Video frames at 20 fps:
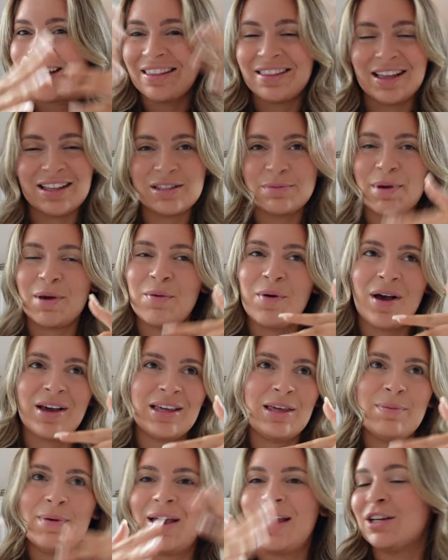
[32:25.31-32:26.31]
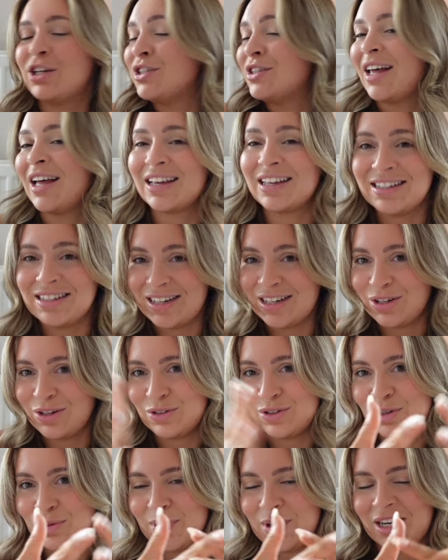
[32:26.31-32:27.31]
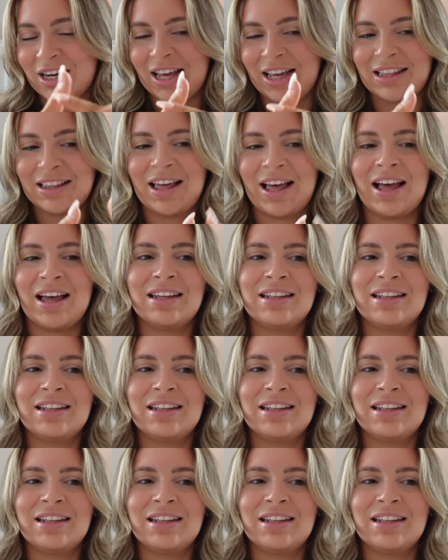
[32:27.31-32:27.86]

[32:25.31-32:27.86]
and that's my worky page, and that continues to be like that.